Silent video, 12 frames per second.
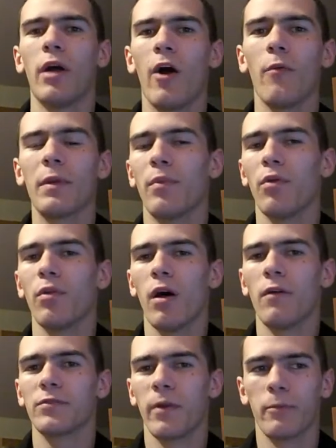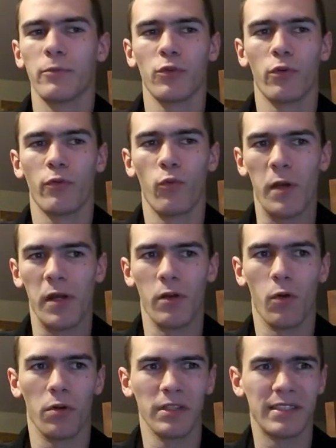help me pull off some sort of win,
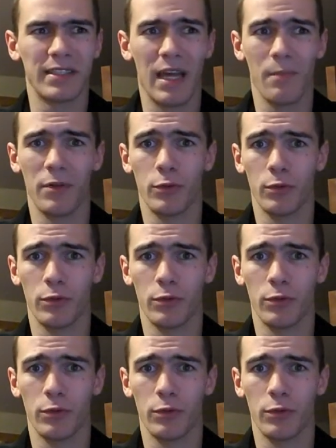or at least get me